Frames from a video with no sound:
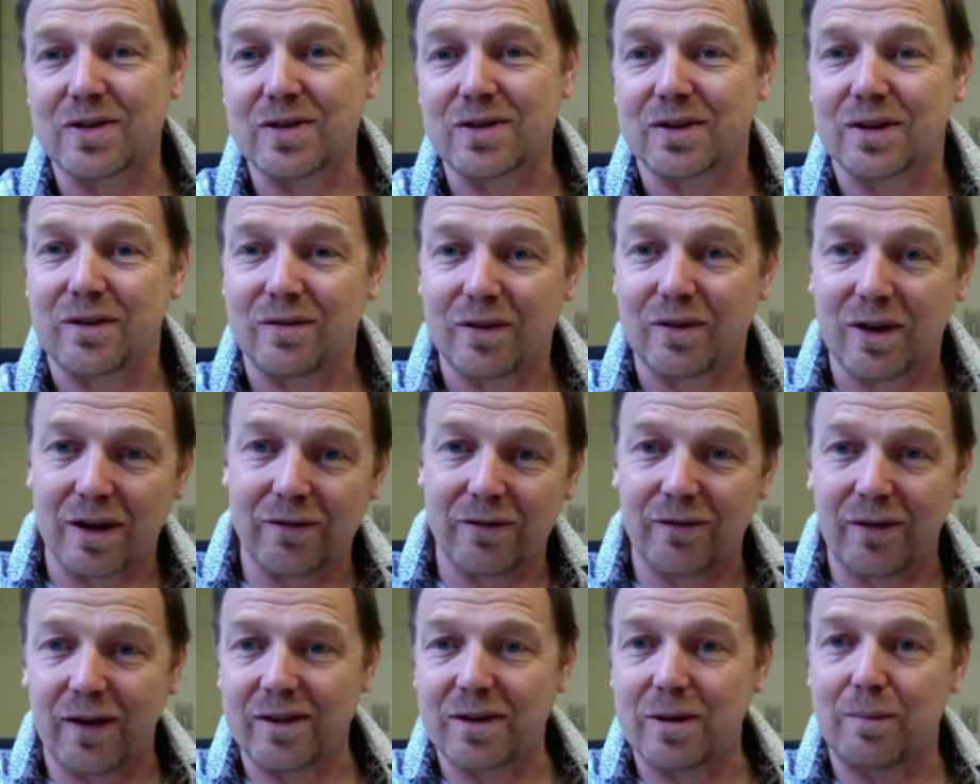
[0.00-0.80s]
So you've got to
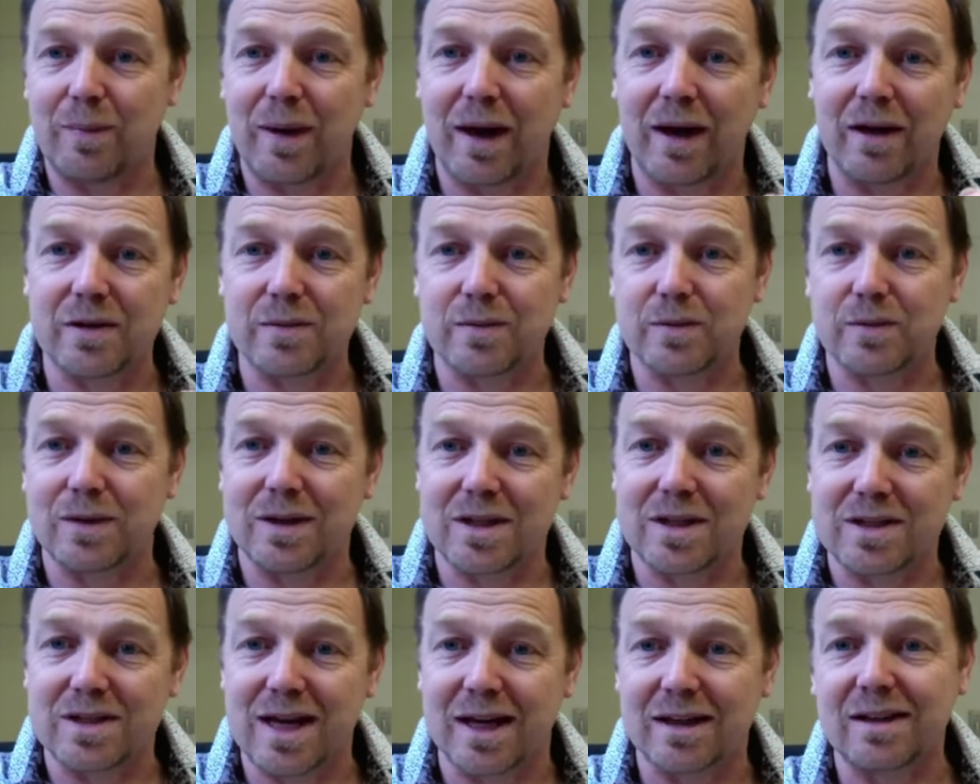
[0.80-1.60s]
find the balance between
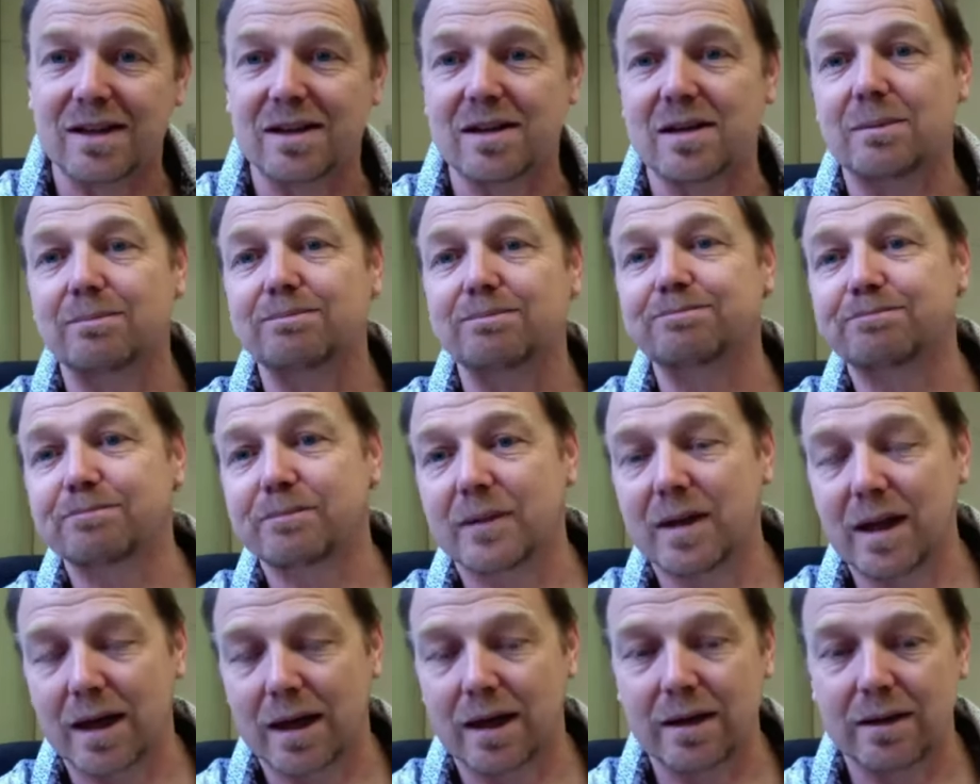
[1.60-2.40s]
injecting them
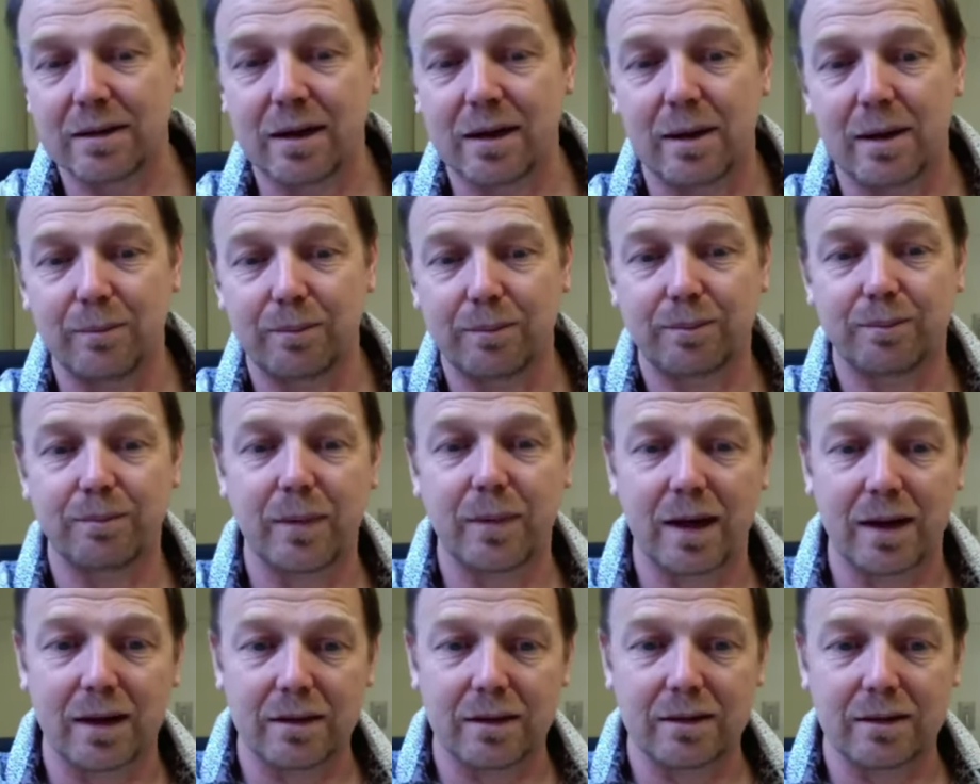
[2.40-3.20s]
and, and,
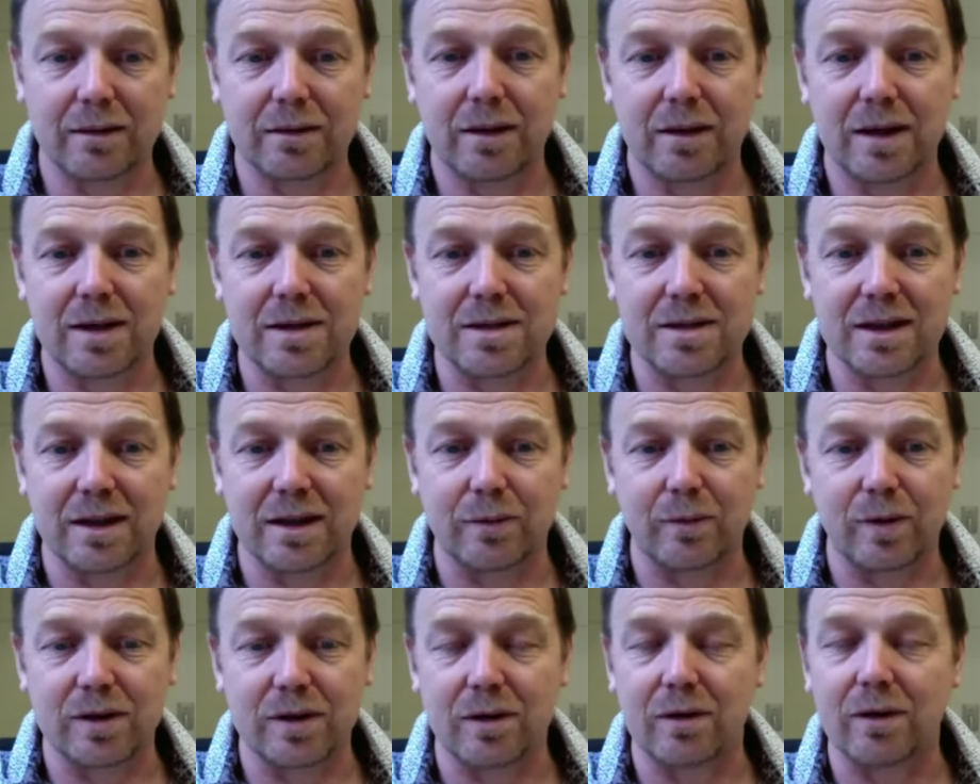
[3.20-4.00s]
and, and dealing
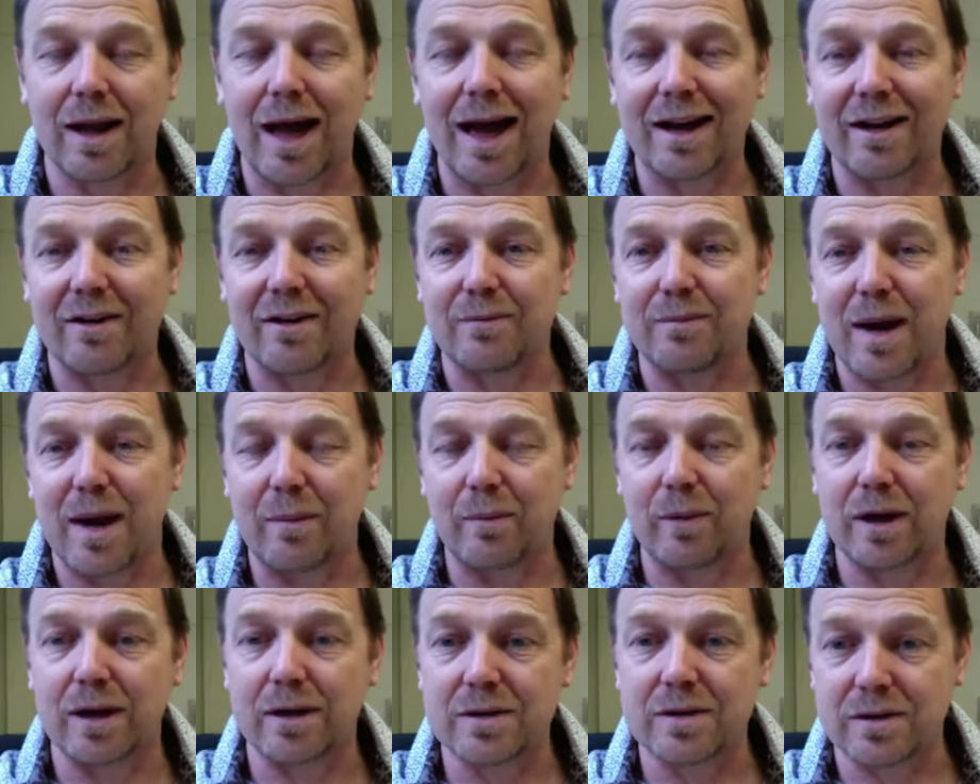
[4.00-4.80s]
with their lack of
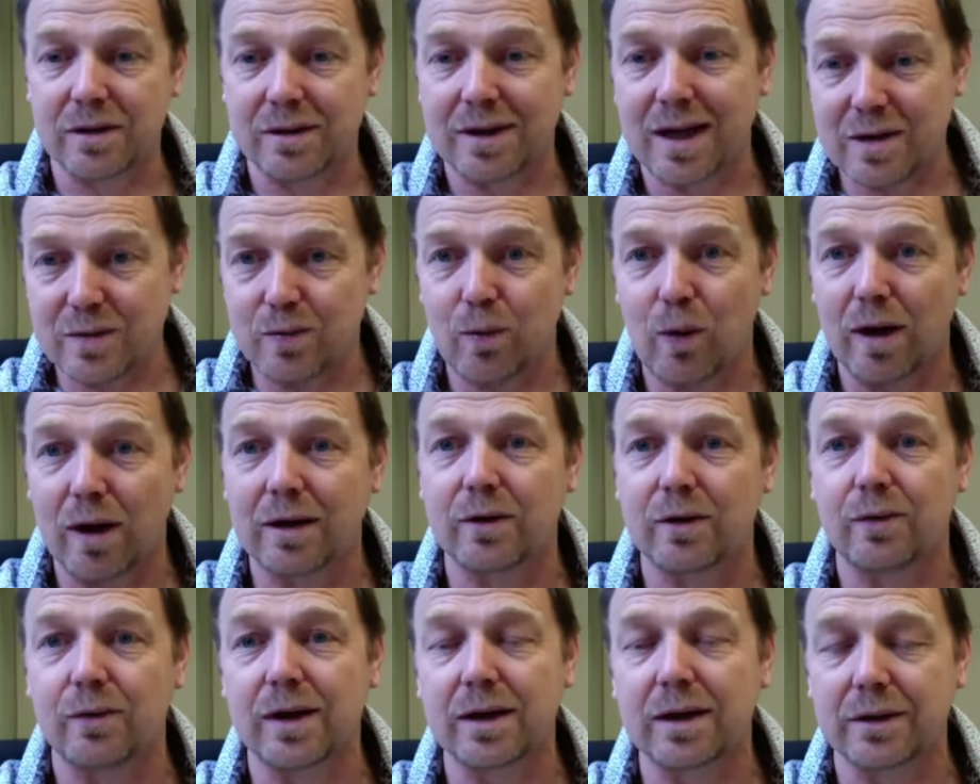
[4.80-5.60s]
memory. So that's one
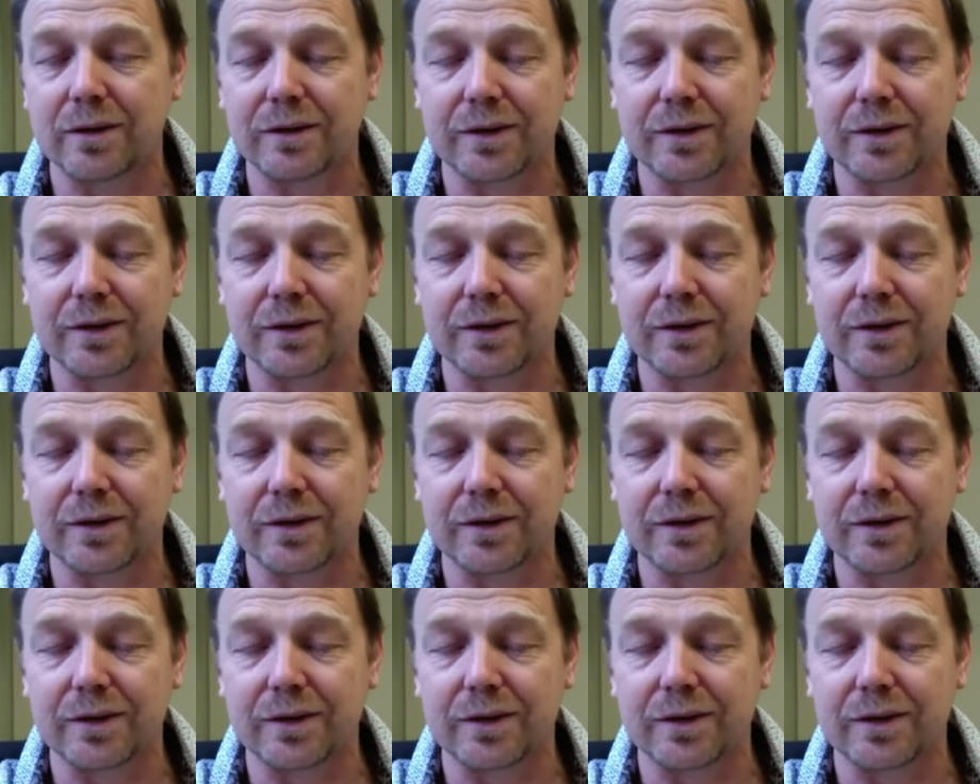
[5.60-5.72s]
critical